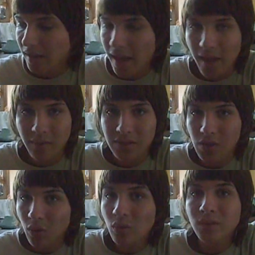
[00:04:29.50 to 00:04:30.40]
it was
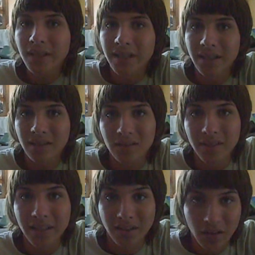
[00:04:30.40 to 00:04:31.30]
only
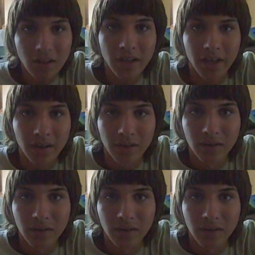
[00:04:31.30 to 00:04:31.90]
in Largo.